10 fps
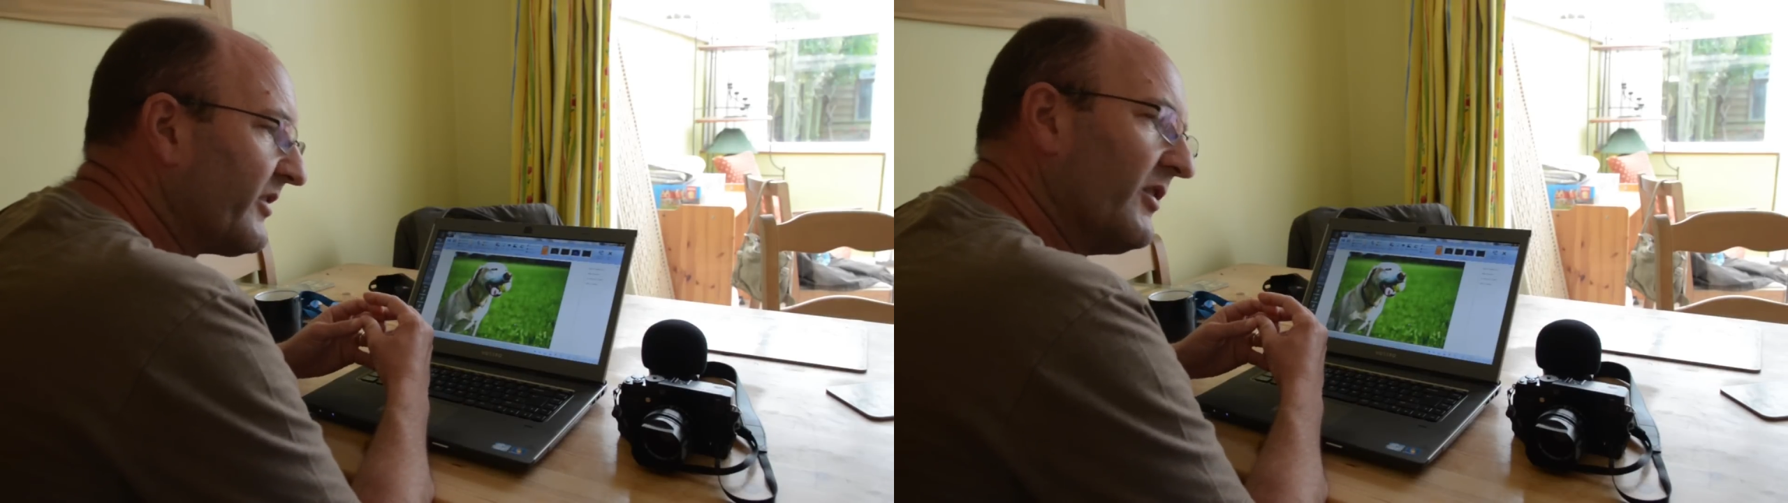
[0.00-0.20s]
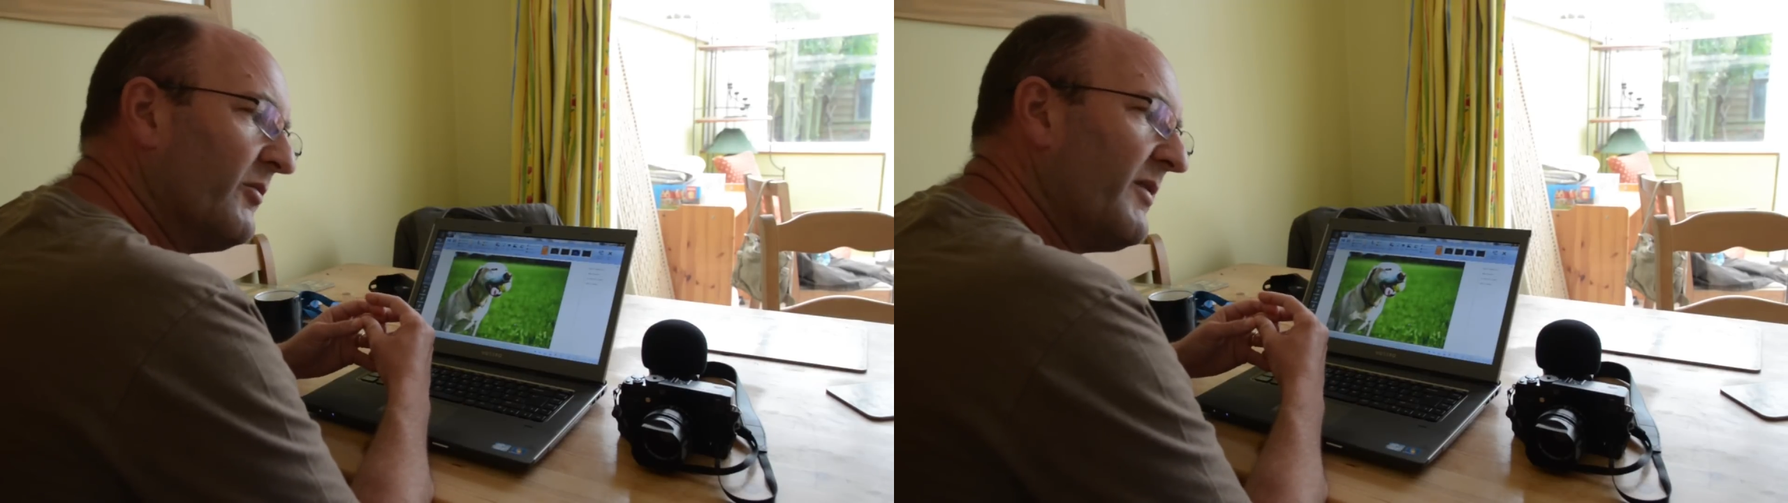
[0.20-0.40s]

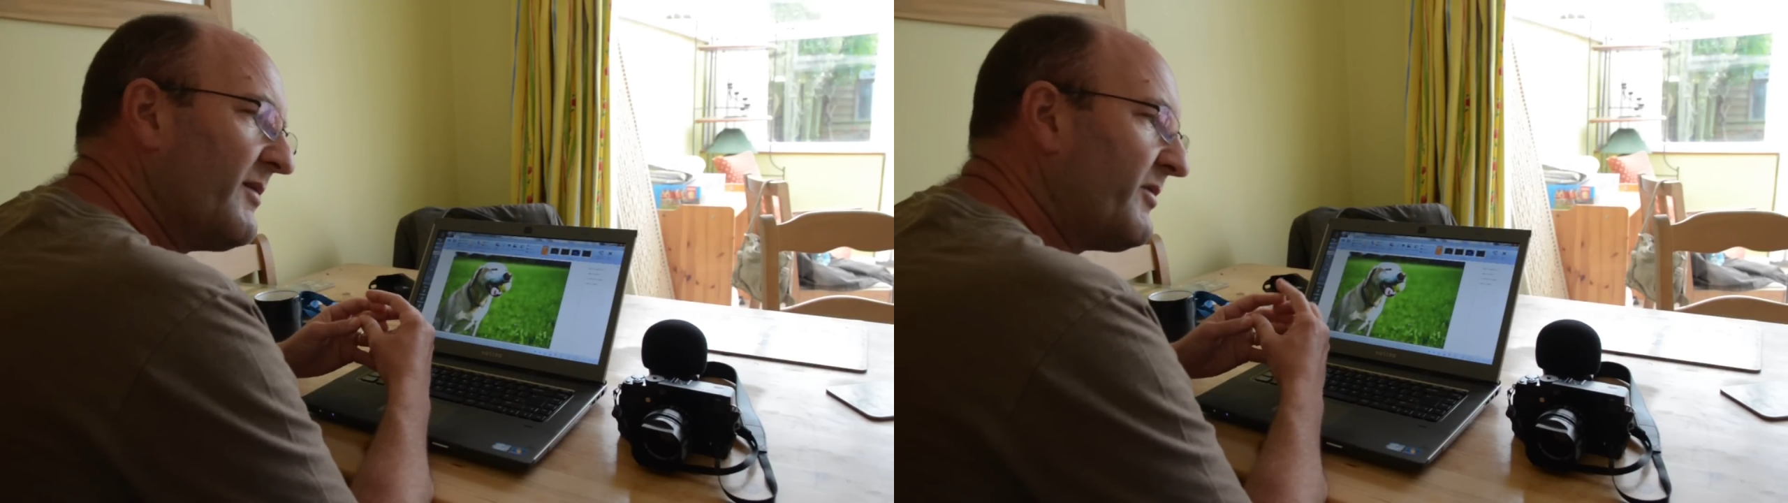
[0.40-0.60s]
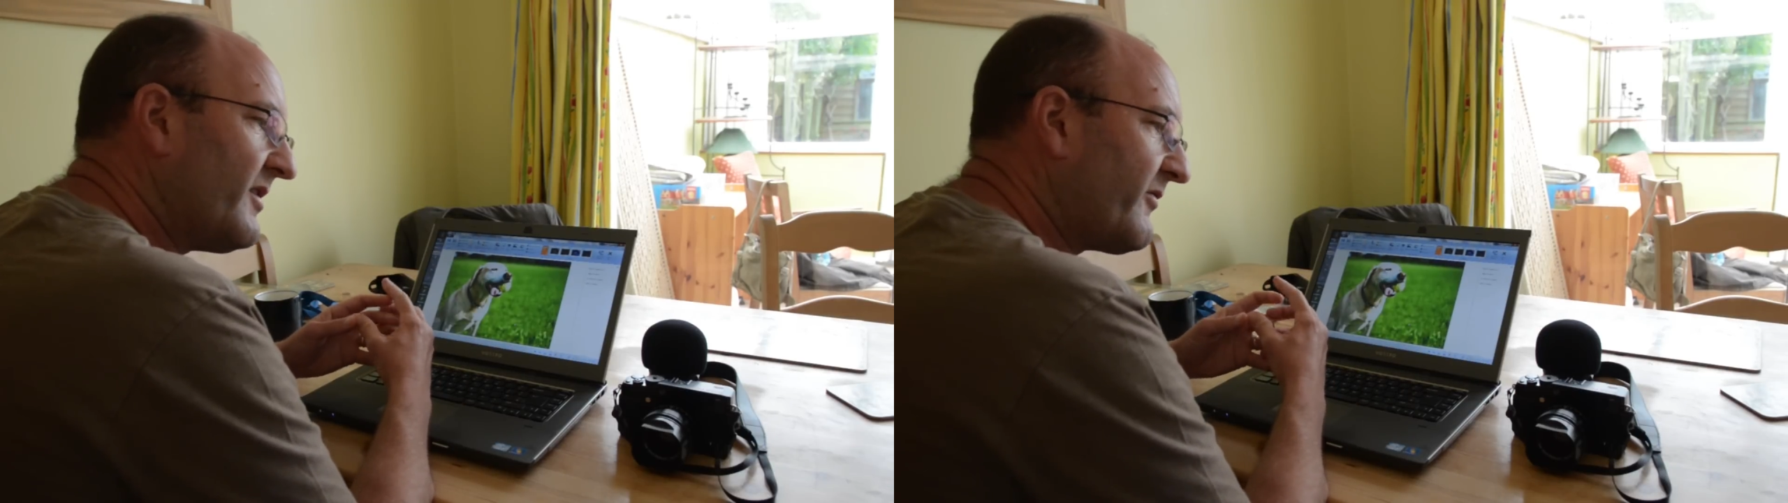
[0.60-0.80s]
Although mm.
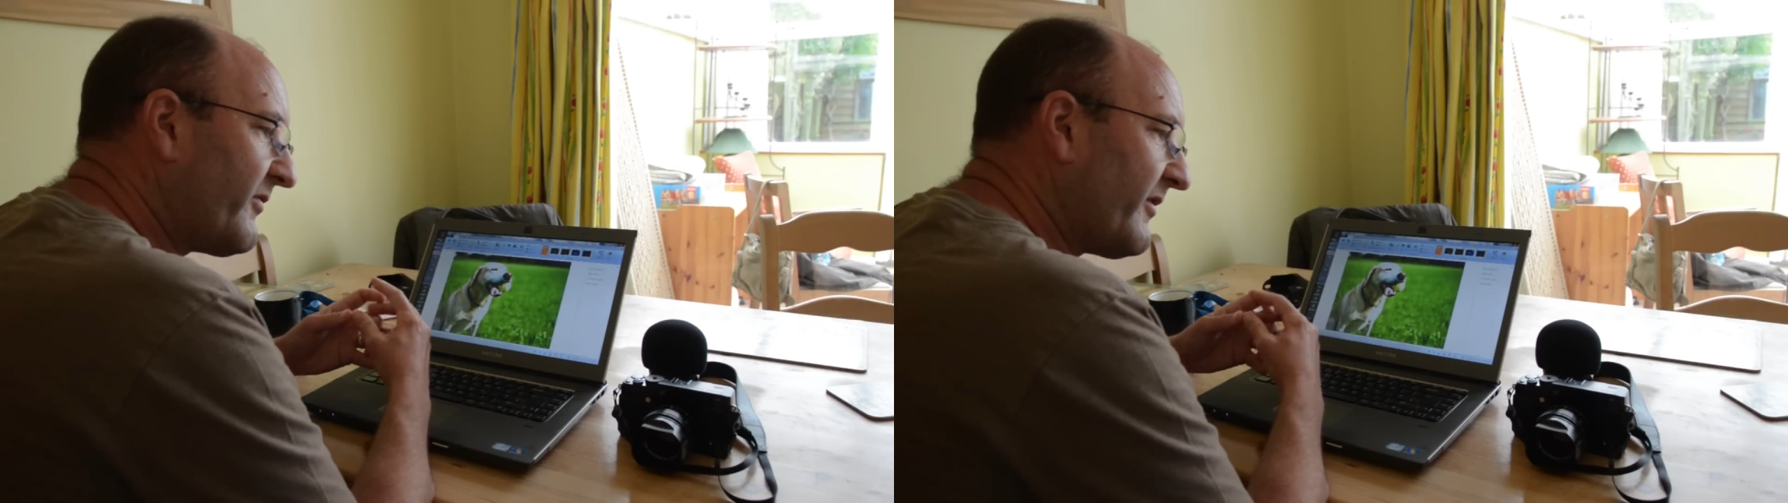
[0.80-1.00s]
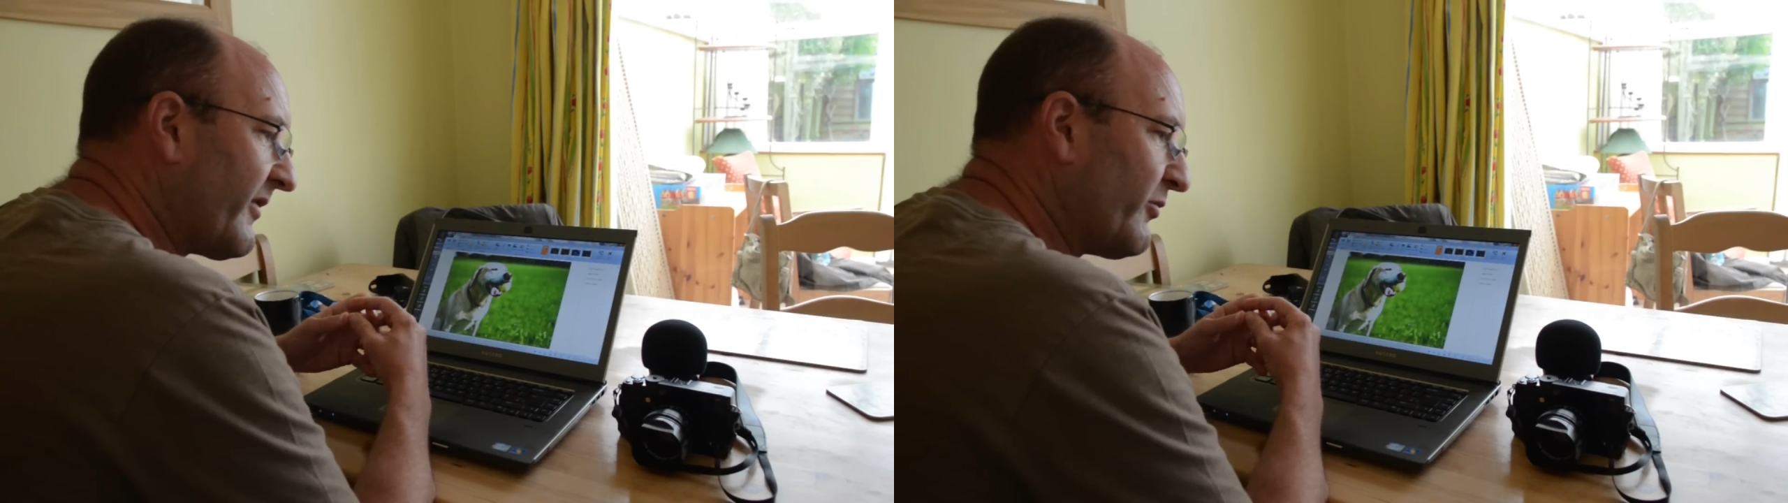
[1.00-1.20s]
maybe
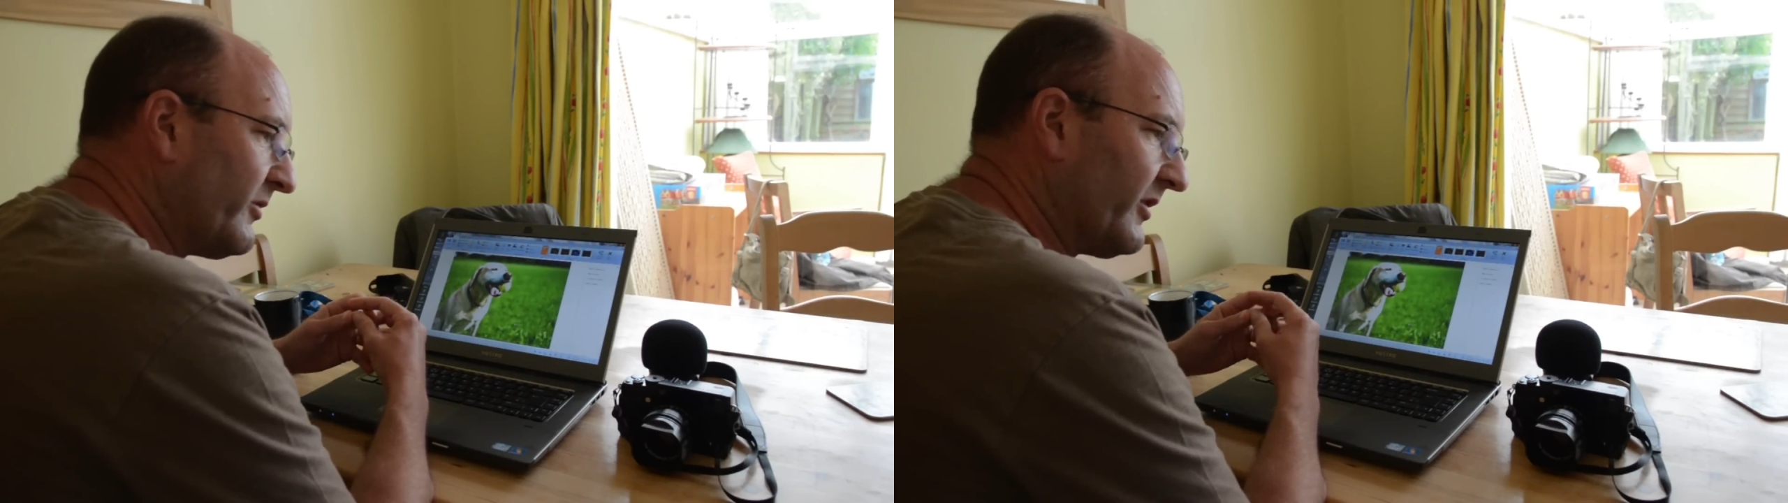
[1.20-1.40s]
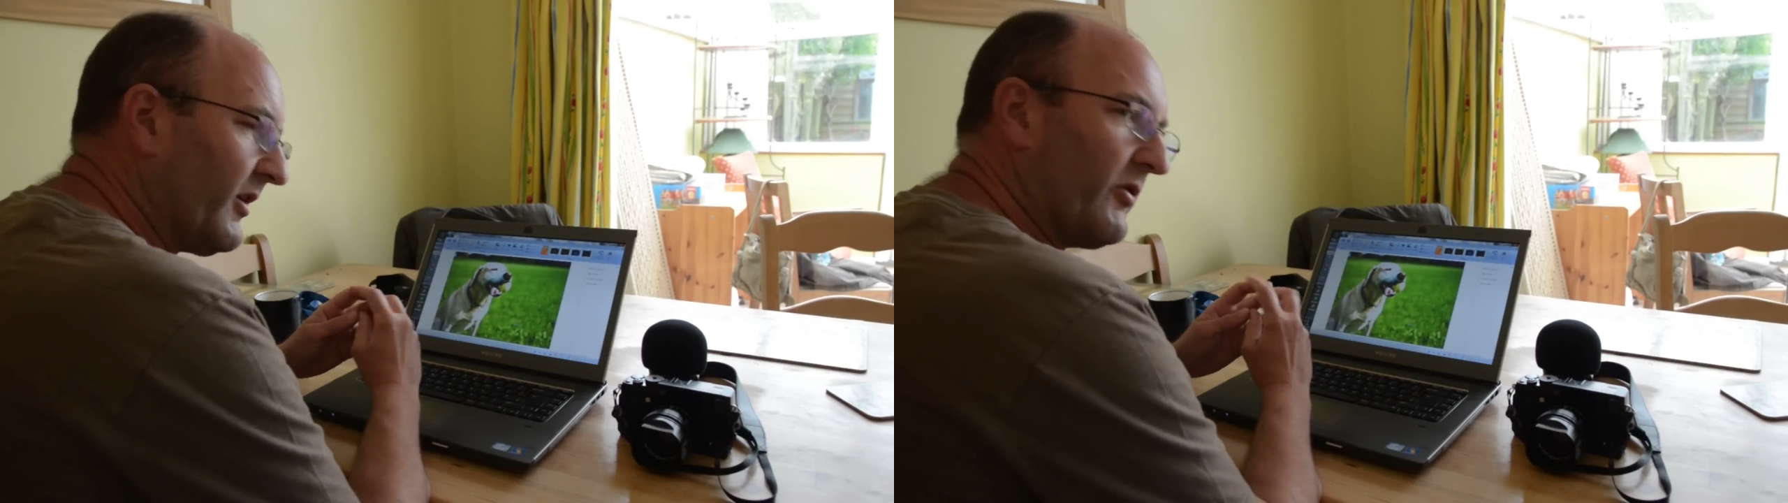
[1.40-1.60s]
if, if I
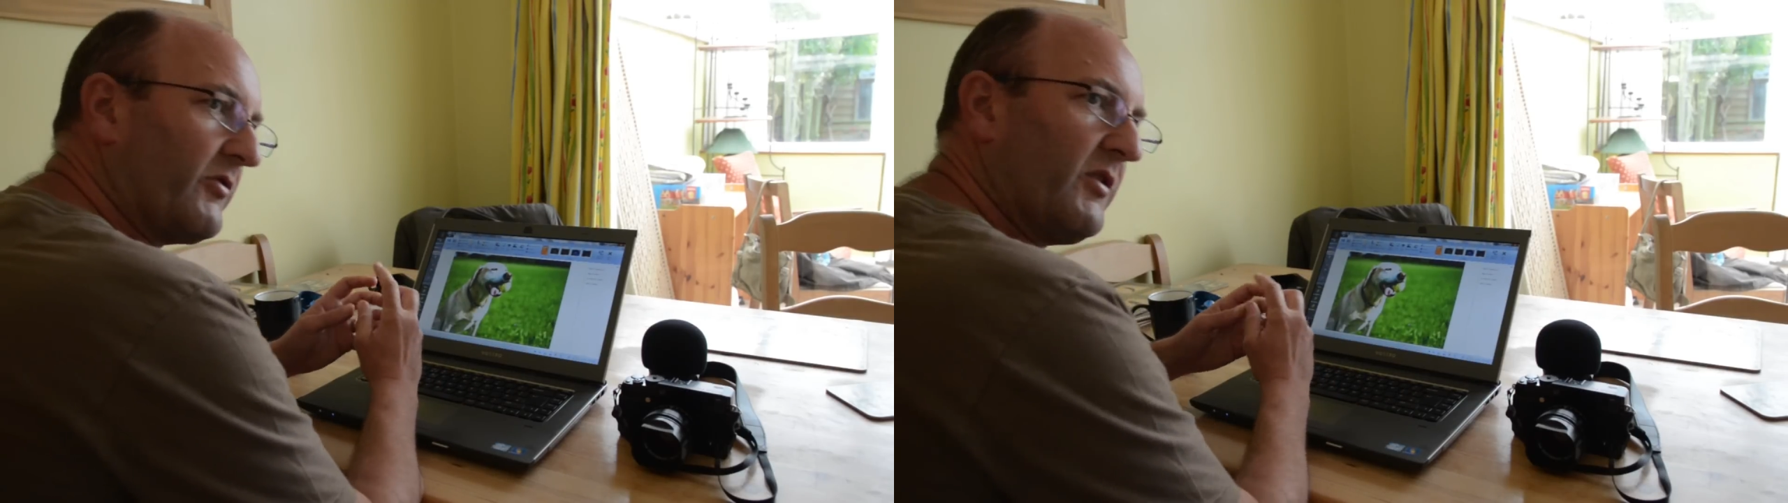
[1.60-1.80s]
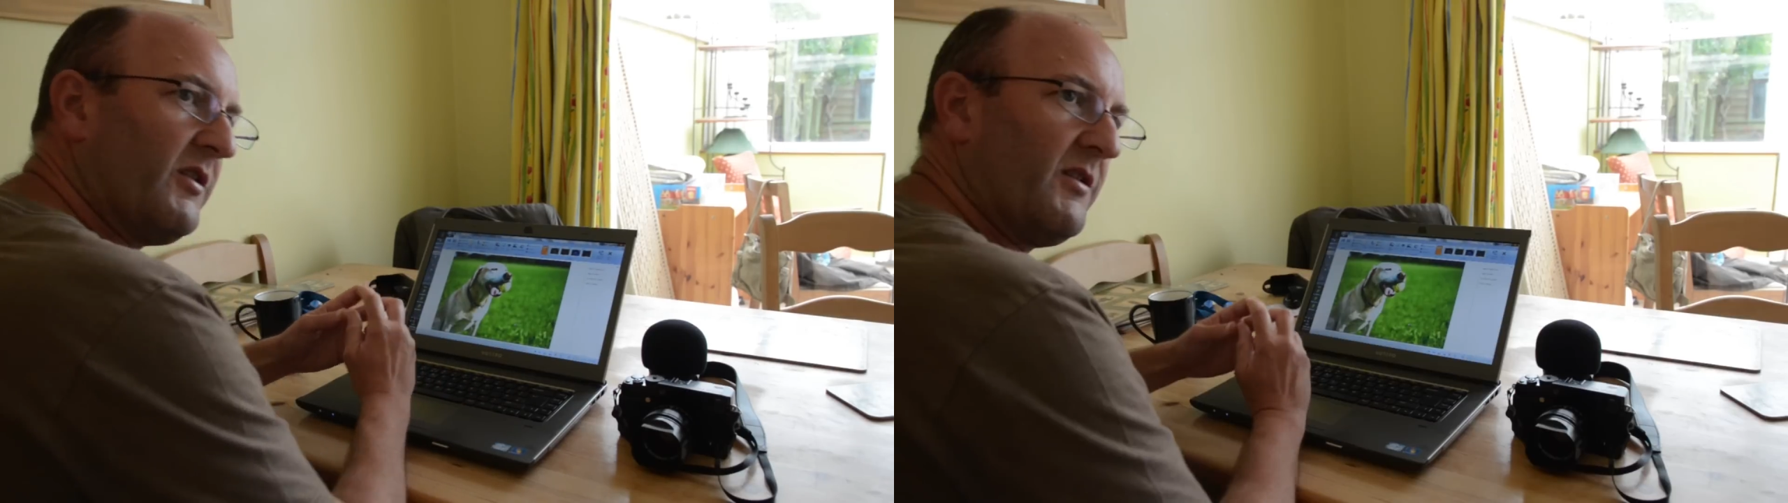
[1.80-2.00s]
won the
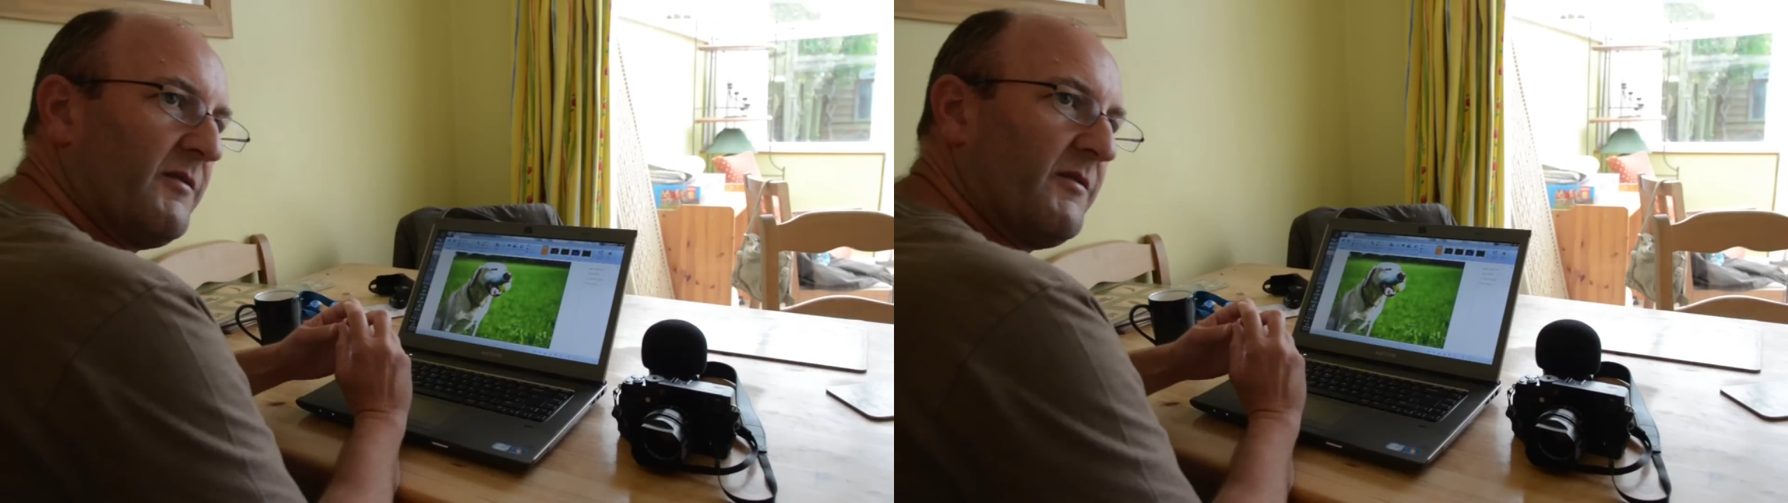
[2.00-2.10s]
lottery,